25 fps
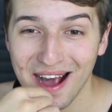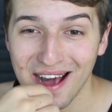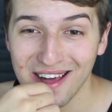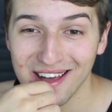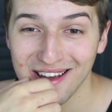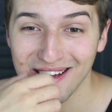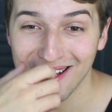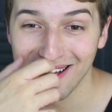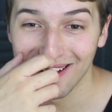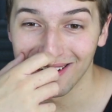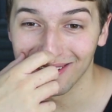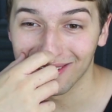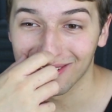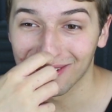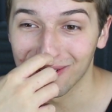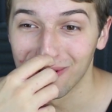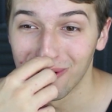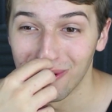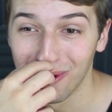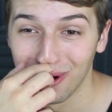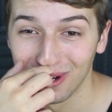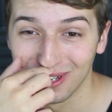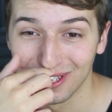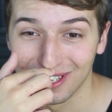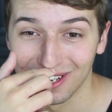a
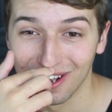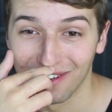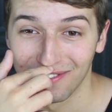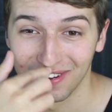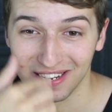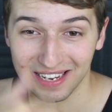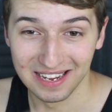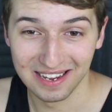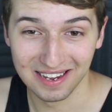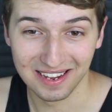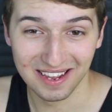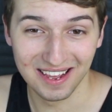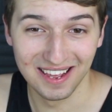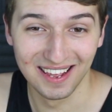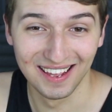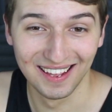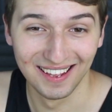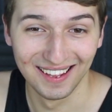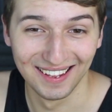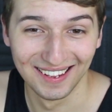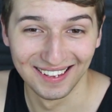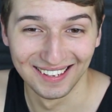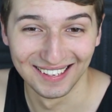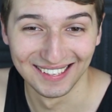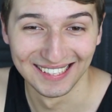quarter of a year.
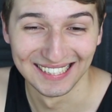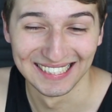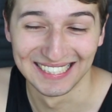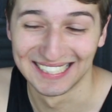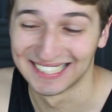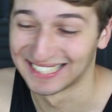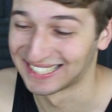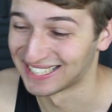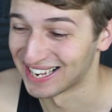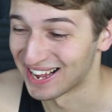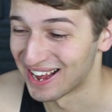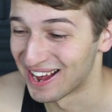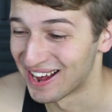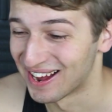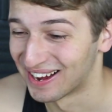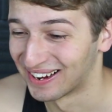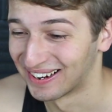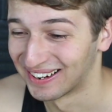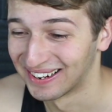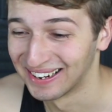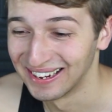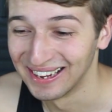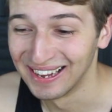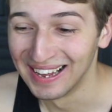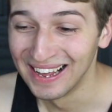
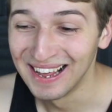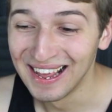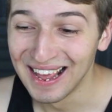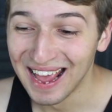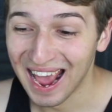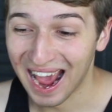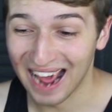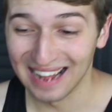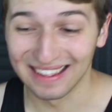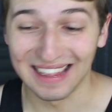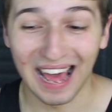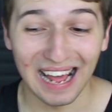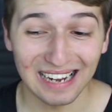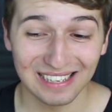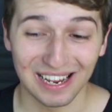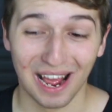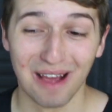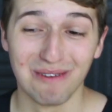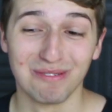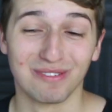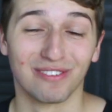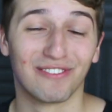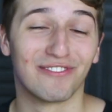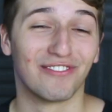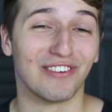So, and that
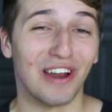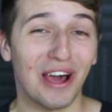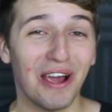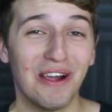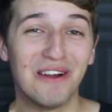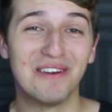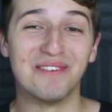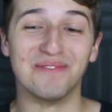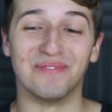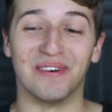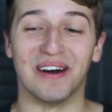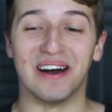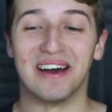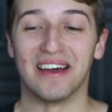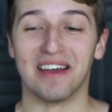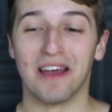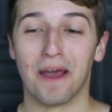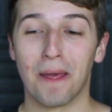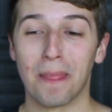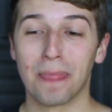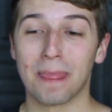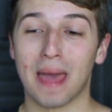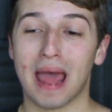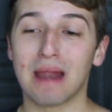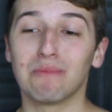time has flown by.
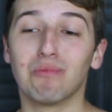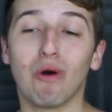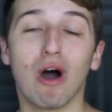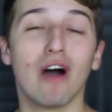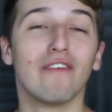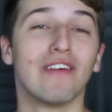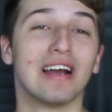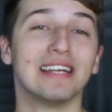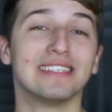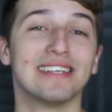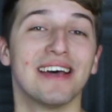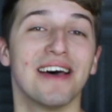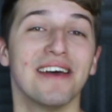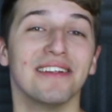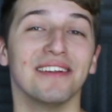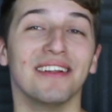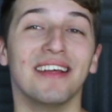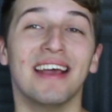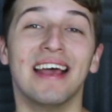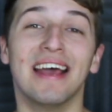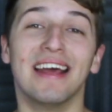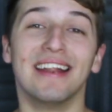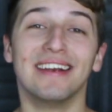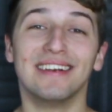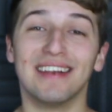And what have I
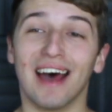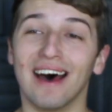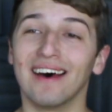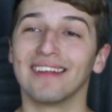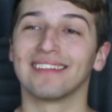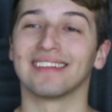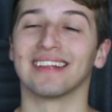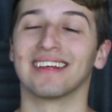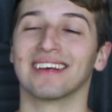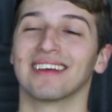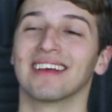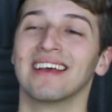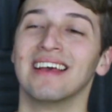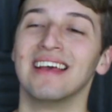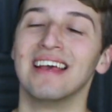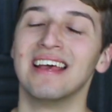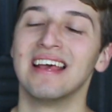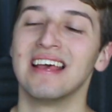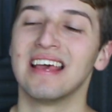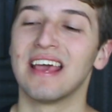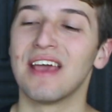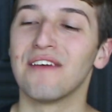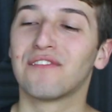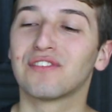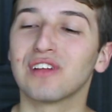done? Nothing.
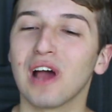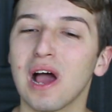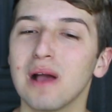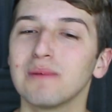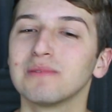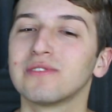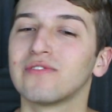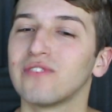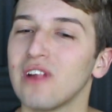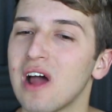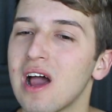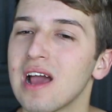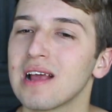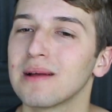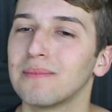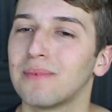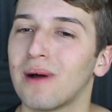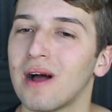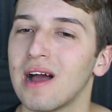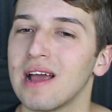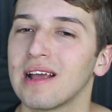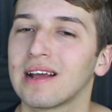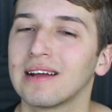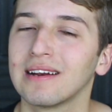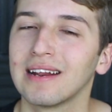If time's flying
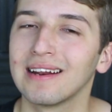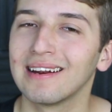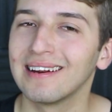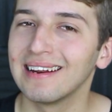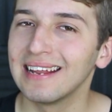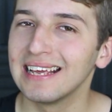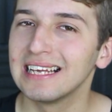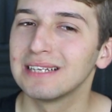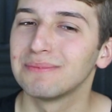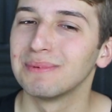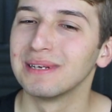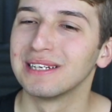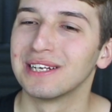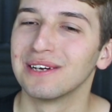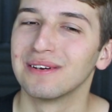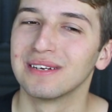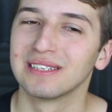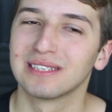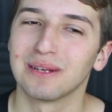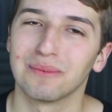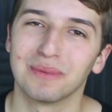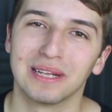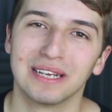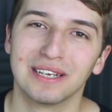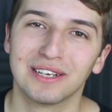by, I could at least be
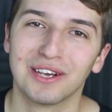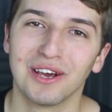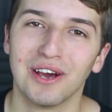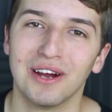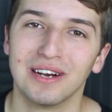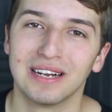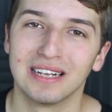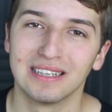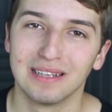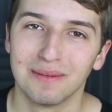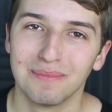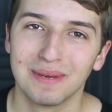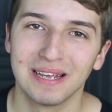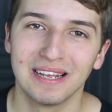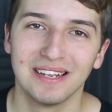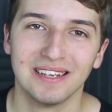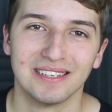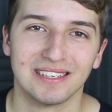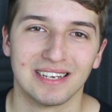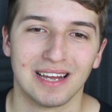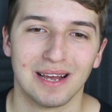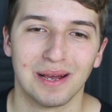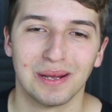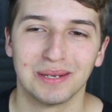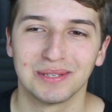doing something good in the
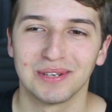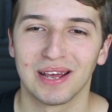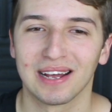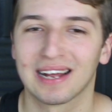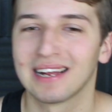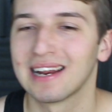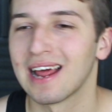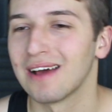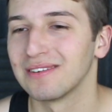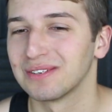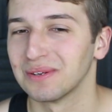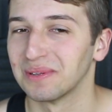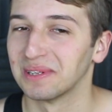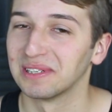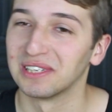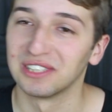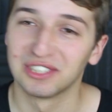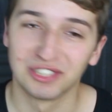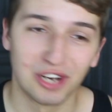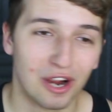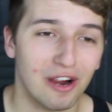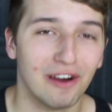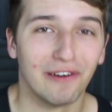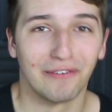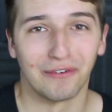meantime, so I could have something to
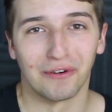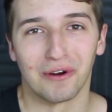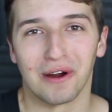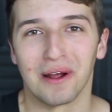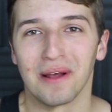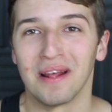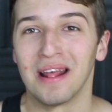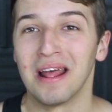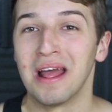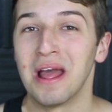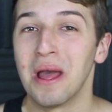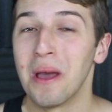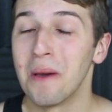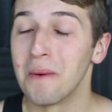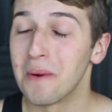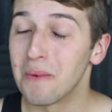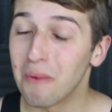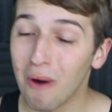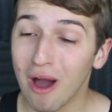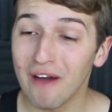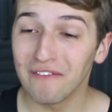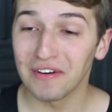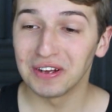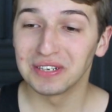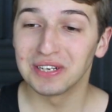show for it.
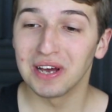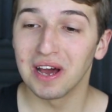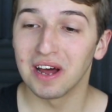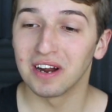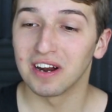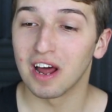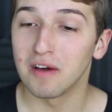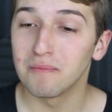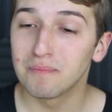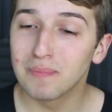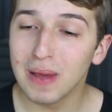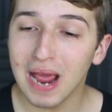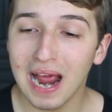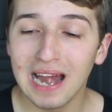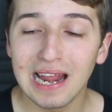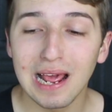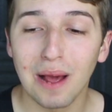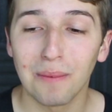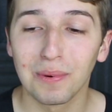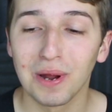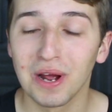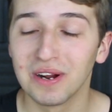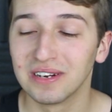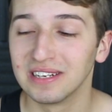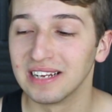What have I done? I've barely
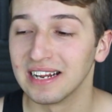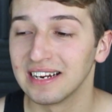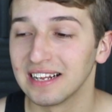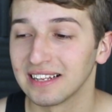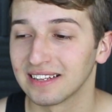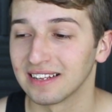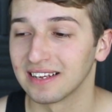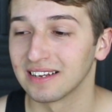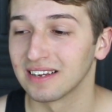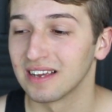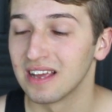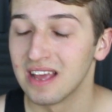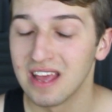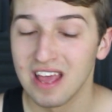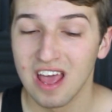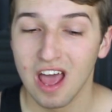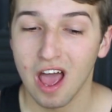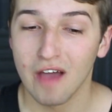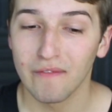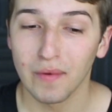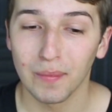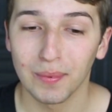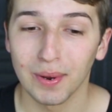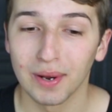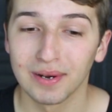uploaded anything.
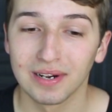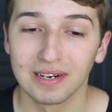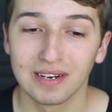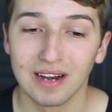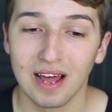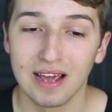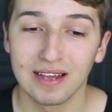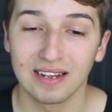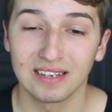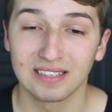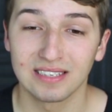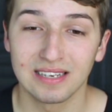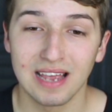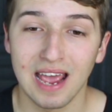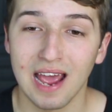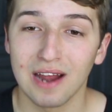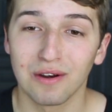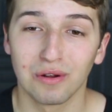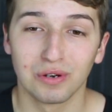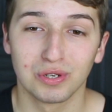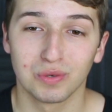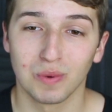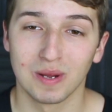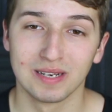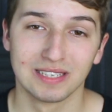I've uploaded like
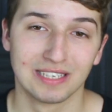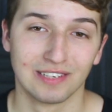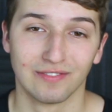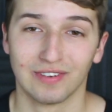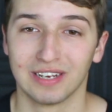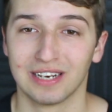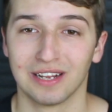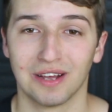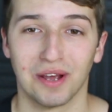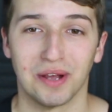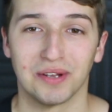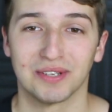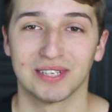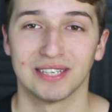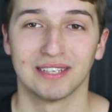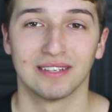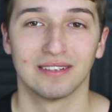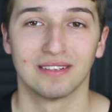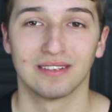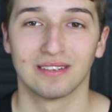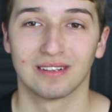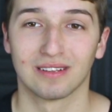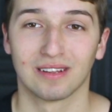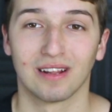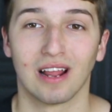10 or 20 videos
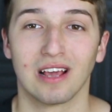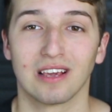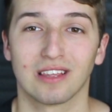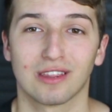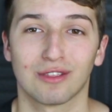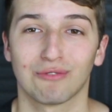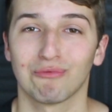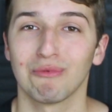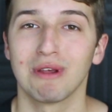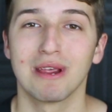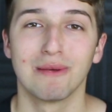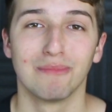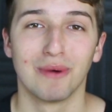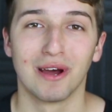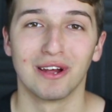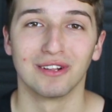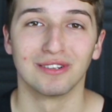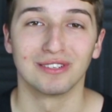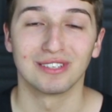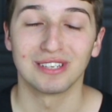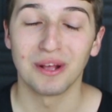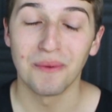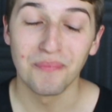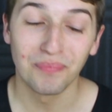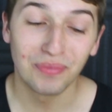in like 3
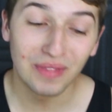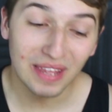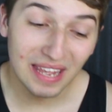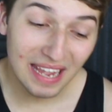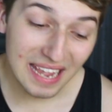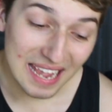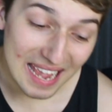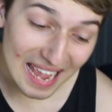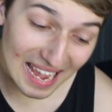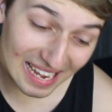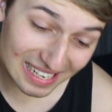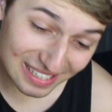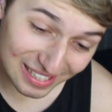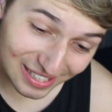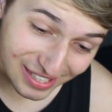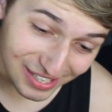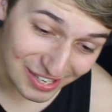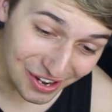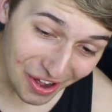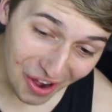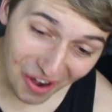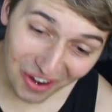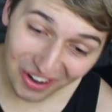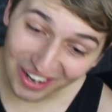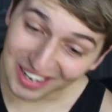months. It's
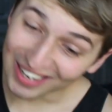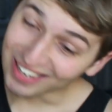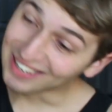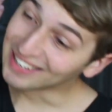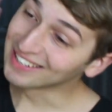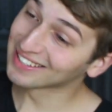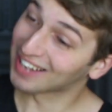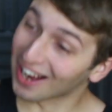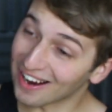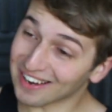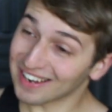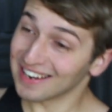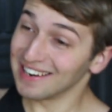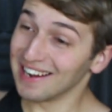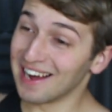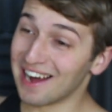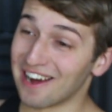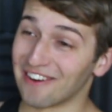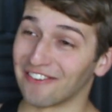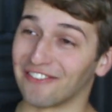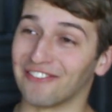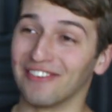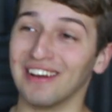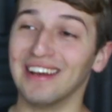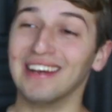not good
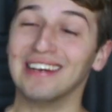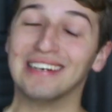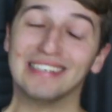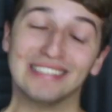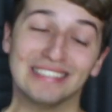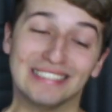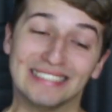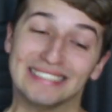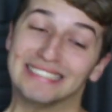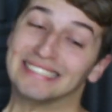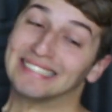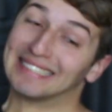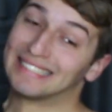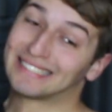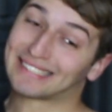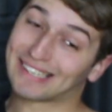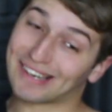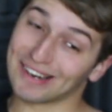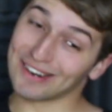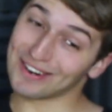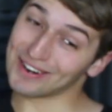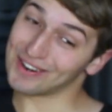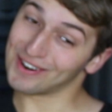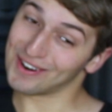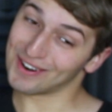enough.
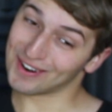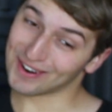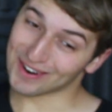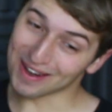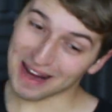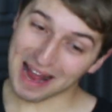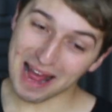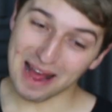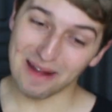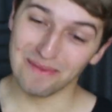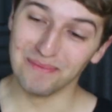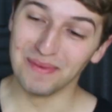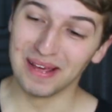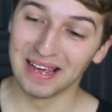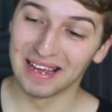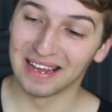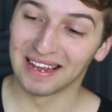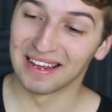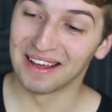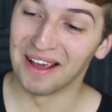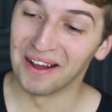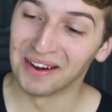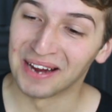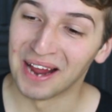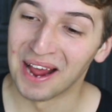Grr at
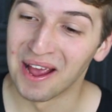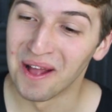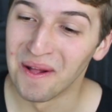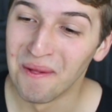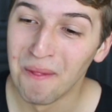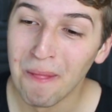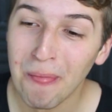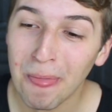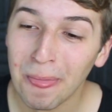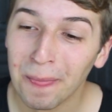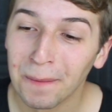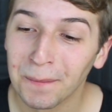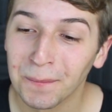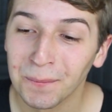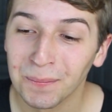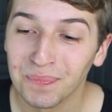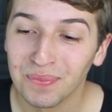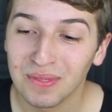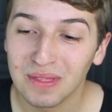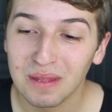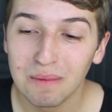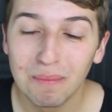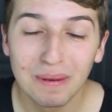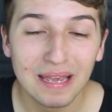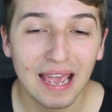me. Okay.
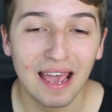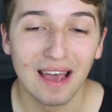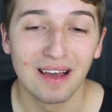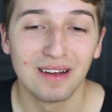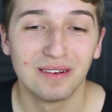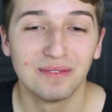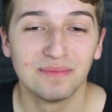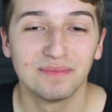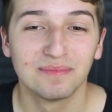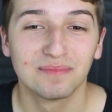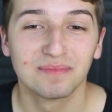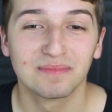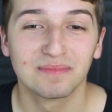But yeah,